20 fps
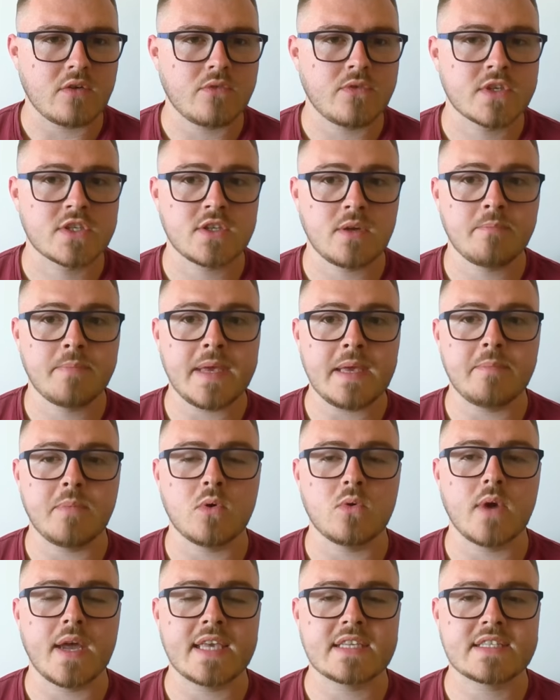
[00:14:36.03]
For some
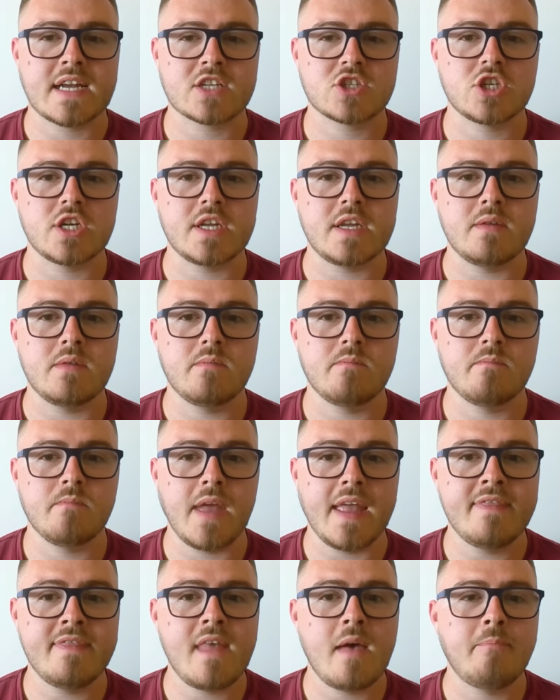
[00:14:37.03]
people, it's actually
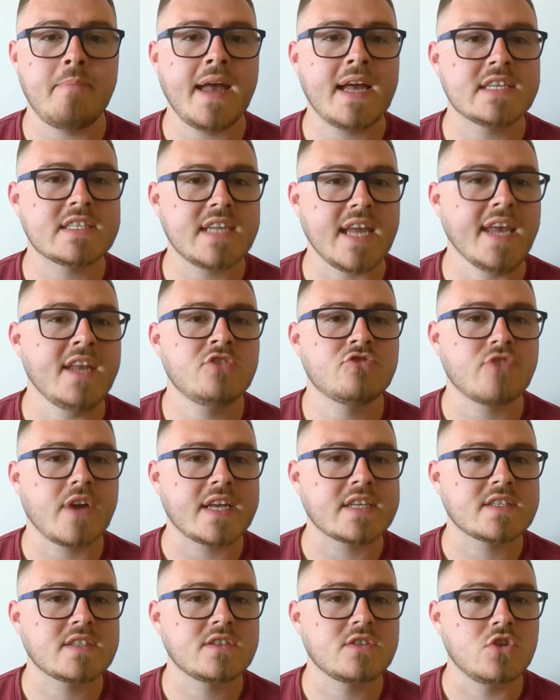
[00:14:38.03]
in their best
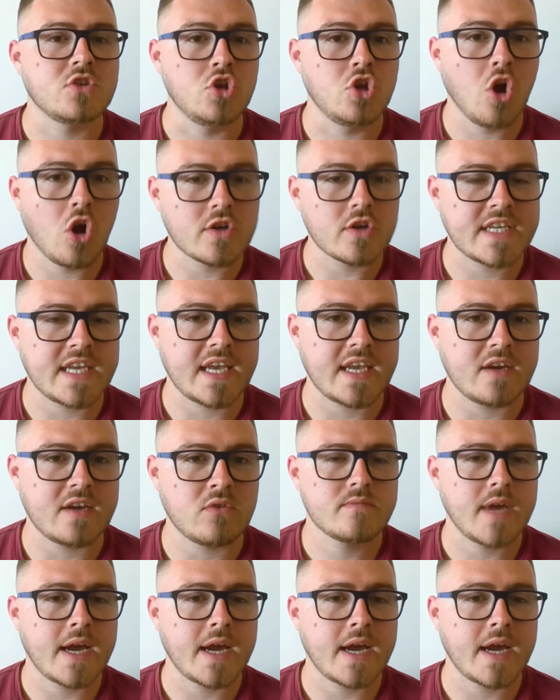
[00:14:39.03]
interests not to heal.